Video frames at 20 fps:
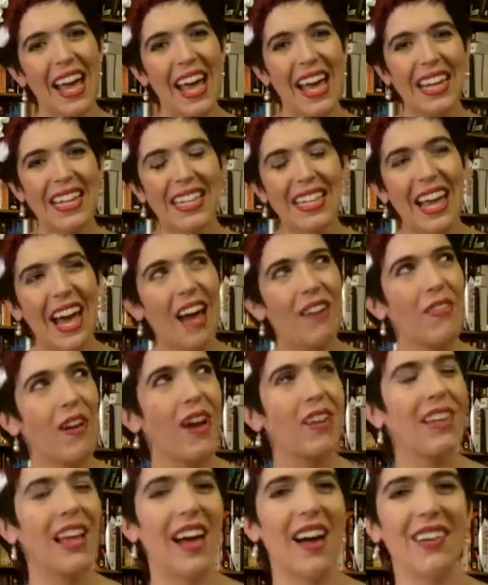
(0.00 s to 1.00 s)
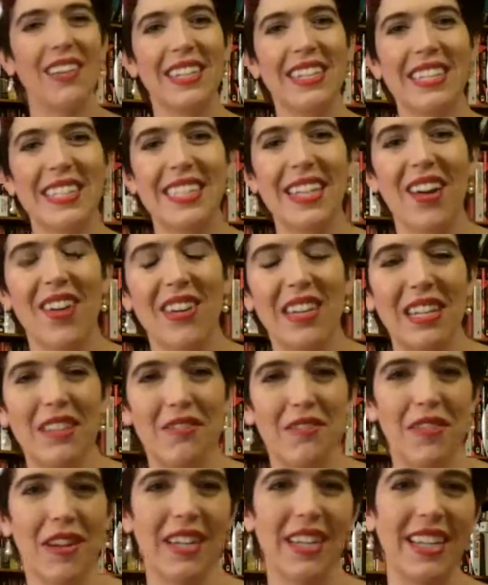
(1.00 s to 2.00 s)
a laugh out loud, hysterically
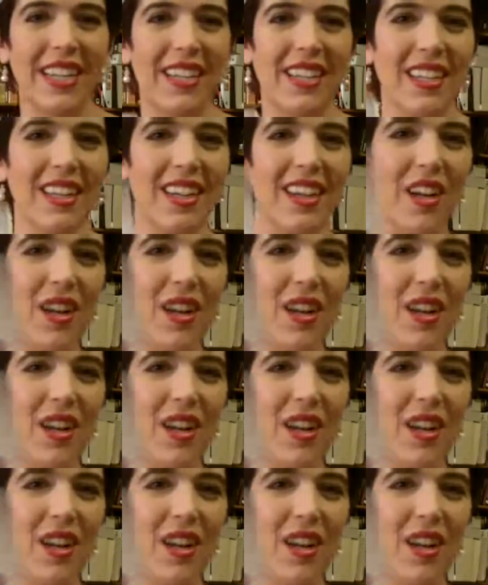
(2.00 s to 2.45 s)
funny